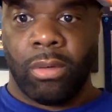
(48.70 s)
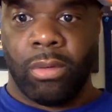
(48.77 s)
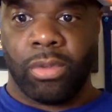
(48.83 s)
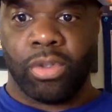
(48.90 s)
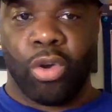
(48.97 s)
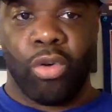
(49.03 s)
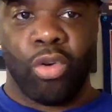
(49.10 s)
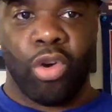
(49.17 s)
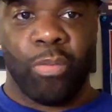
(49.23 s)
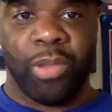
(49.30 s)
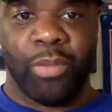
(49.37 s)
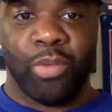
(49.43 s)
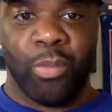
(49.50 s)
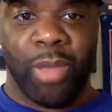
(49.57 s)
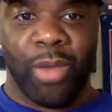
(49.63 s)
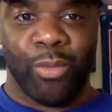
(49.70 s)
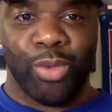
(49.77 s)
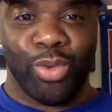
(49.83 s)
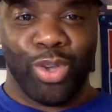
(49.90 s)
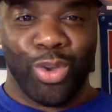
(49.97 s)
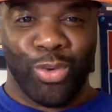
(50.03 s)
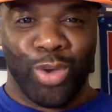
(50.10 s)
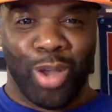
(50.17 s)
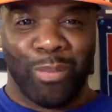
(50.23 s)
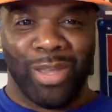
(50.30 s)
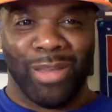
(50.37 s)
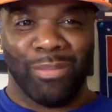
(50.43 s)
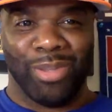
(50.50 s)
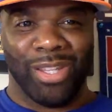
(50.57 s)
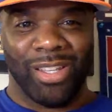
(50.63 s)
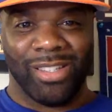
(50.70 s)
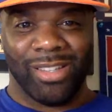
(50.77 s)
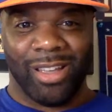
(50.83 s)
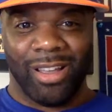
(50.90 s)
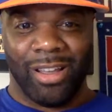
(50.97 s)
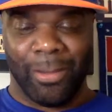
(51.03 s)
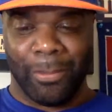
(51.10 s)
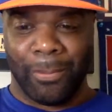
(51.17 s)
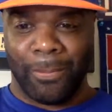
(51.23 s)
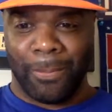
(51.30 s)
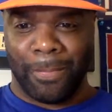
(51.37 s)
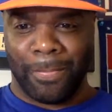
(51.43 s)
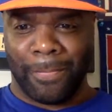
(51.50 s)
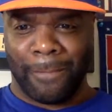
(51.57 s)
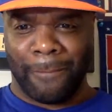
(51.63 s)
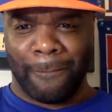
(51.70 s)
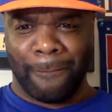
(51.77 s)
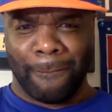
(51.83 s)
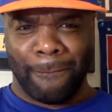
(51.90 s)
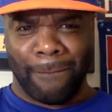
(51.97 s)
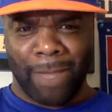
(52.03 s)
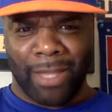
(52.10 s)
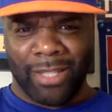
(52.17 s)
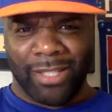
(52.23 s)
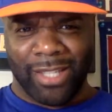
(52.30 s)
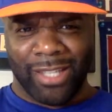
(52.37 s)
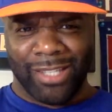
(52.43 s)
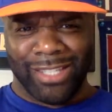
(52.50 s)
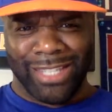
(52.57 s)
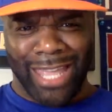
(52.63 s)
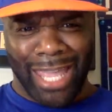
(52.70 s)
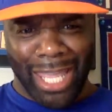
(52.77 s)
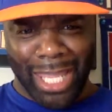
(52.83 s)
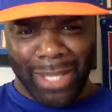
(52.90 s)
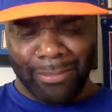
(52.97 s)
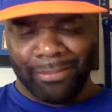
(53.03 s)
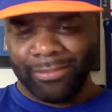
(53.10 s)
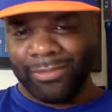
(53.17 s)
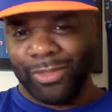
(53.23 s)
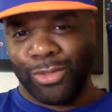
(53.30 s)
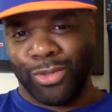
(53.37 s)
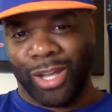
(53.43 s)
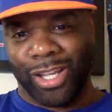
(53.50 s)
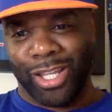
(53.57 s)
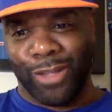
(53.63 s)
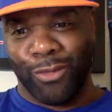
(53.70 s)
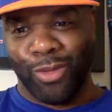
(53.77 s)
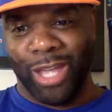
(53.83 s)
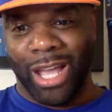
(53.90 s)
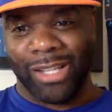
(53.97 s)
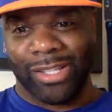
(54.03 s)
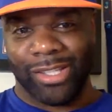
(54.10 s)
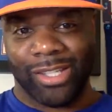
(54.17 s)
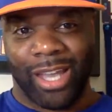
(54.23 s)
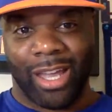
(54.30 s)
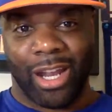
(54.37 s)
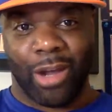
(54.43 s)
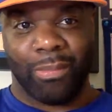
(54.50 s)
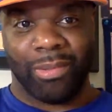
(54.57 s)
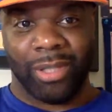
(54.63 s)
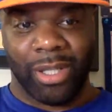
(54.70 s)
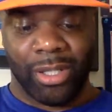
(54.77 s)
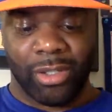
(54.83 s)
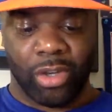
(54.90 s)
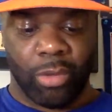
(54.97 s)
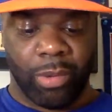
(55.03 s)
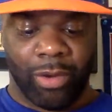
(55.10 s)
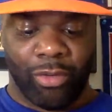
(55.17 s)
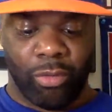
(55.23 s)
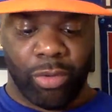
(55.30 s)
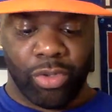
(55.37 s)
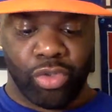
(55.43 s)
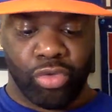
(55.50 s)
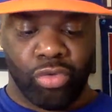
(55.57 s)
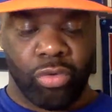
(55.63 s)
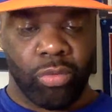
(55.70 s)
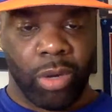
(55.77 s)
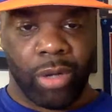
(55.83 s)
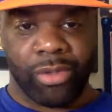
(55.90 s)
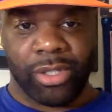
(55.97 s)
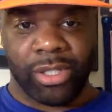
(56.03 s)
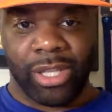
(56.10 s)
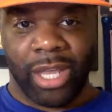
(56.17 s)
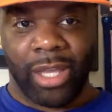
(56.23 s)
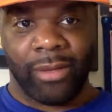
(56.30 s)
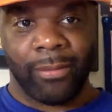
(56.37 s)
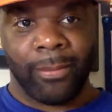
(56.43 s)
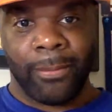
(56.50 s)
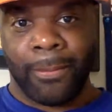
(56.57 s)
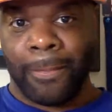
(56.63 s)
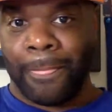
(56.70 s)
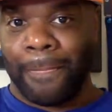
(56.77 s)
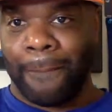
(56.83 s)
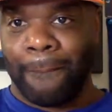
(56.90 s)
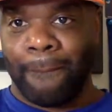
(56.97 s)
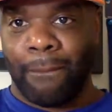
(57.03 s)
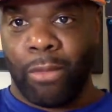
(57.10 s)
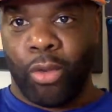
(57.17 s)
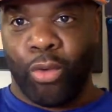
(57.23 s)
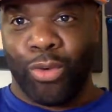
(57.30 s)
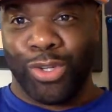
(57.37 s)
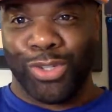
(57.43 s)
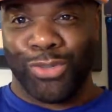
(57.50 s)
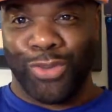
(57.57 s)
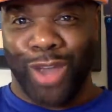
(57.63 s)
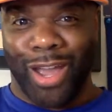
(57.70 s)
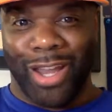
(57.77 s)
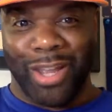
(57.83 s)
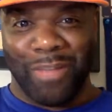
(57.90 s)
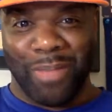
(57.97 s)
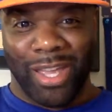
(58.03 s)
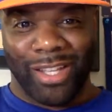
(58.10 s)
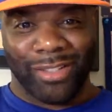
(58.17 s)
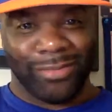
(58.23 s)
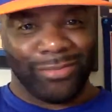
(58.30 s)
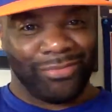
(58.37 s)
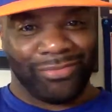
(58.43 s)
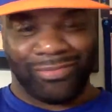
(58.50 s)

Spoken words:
What's going on, people, man? When you come in, please state your name so I can give you guys a shout out, please. Hope everyone's doing well tonight on this Friday, man.